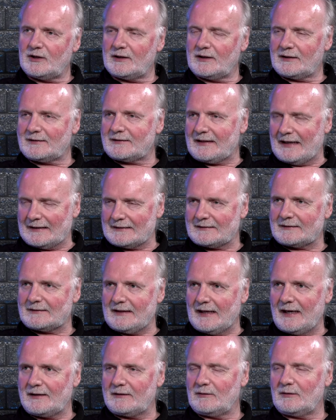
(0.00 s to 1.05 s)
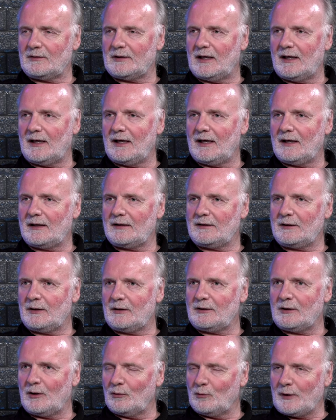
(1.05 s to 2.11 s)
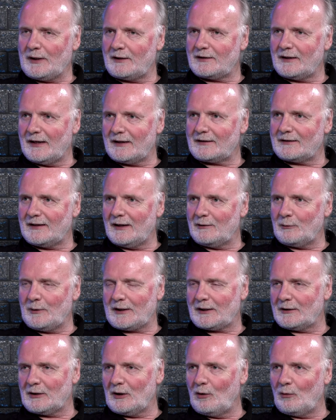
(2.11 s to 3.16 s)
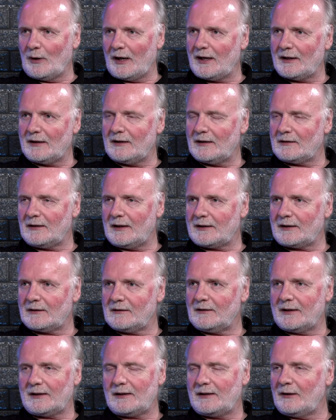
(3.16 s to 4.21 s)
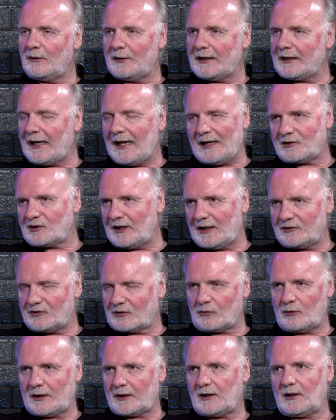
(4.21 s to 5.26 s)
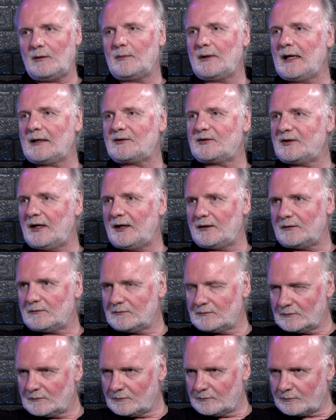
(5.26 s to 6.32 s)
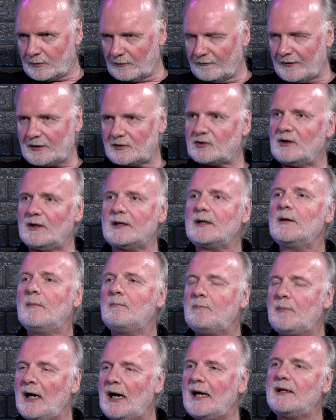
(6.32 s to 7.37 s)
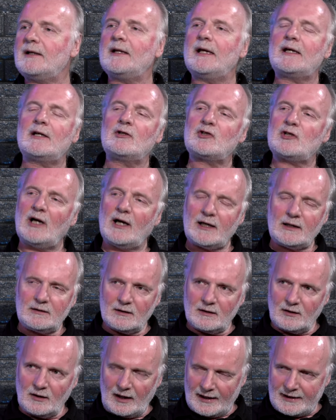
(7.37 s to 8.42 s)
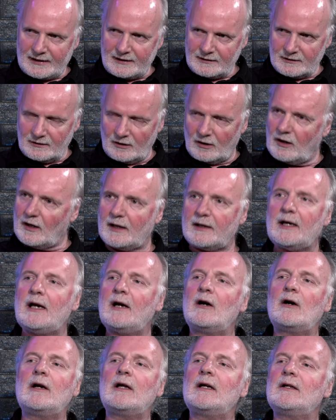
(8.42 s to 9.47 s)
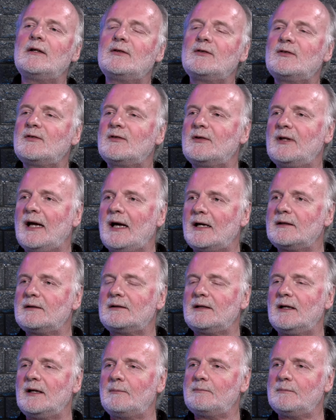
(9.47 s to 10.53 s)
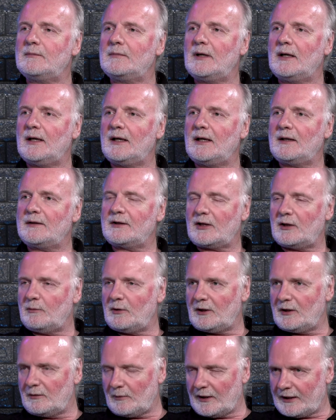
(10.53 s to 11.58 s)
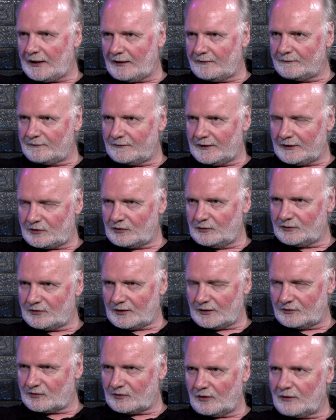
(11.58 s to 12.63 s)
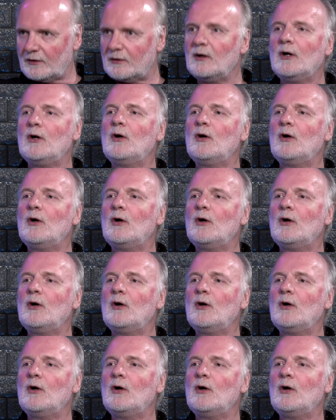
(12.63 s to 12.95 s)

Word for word: in the sense that you know, we think that we can go in and like you know, they can't change the curriculum. That's done provincially. But they can shine light on areas that the community might have issues and concern,